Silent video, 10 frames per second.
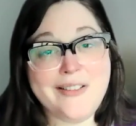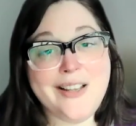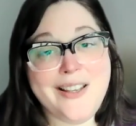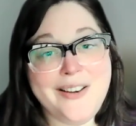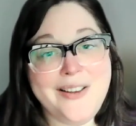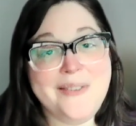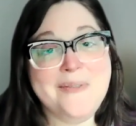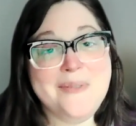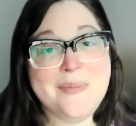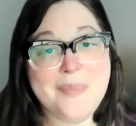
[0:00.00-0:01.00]
I'll let you
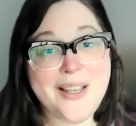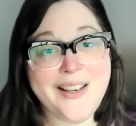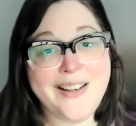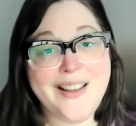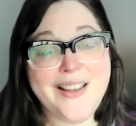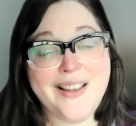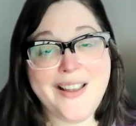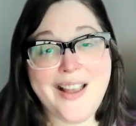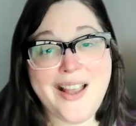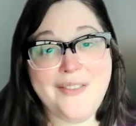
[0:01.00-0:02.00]
know. But
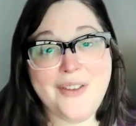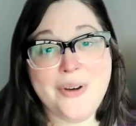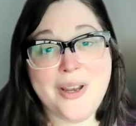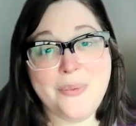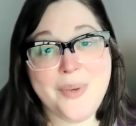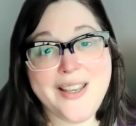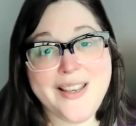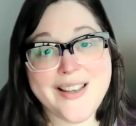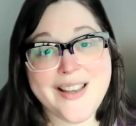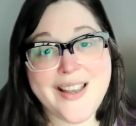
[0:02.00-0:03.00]
have a great
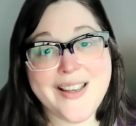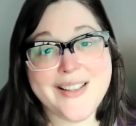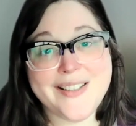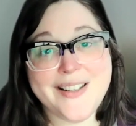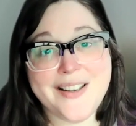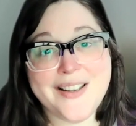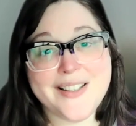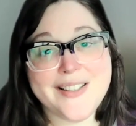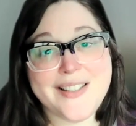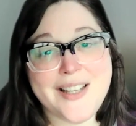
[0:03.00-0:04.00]
week and
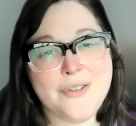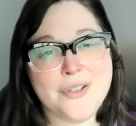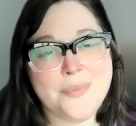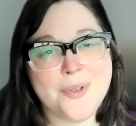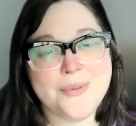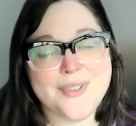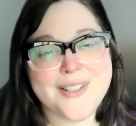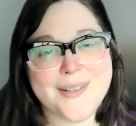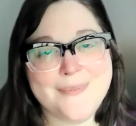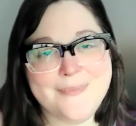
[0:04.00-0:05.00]
uh, save your
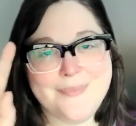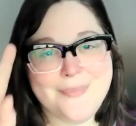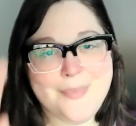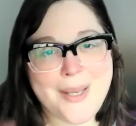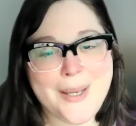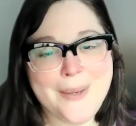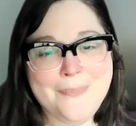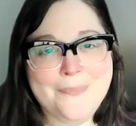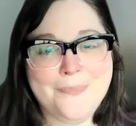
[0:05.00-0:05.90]
spoons. Bye.